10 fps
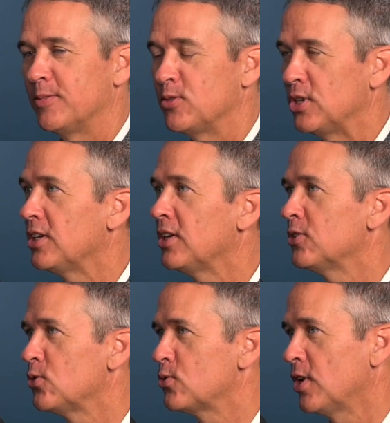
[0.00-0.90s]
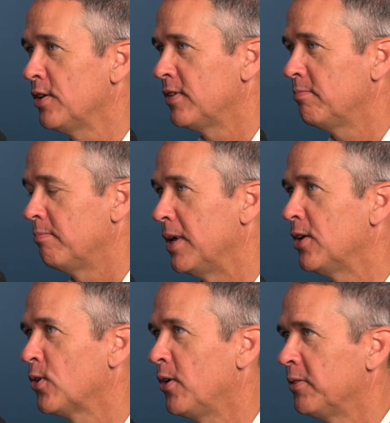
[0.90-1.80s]
sending us your stuff and
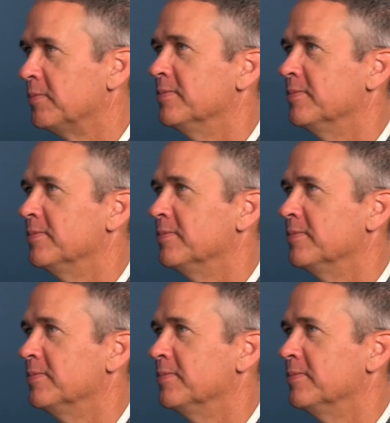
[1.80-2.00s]
being drawn.